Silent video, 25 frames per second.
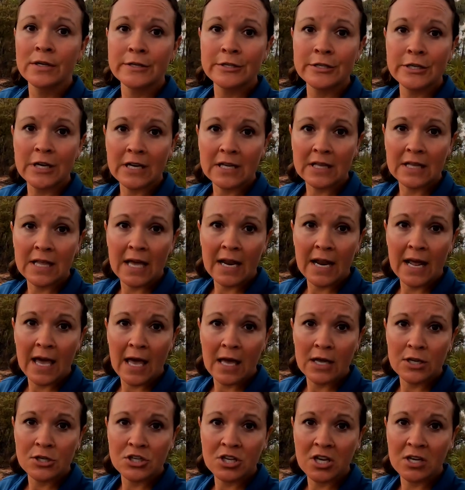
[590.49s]
Check that
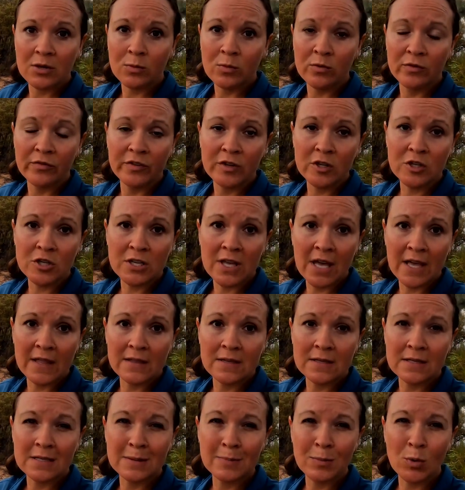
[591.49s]
out. Shannon will fish that
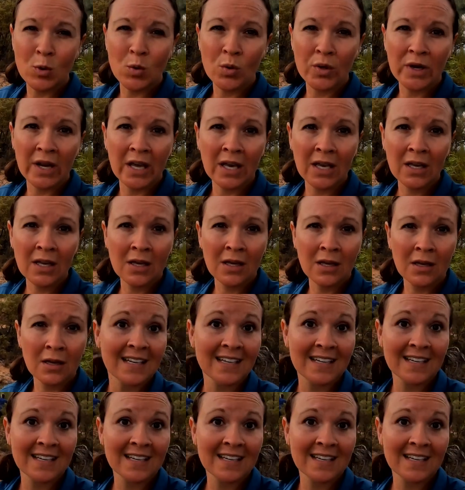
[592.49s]
this morning.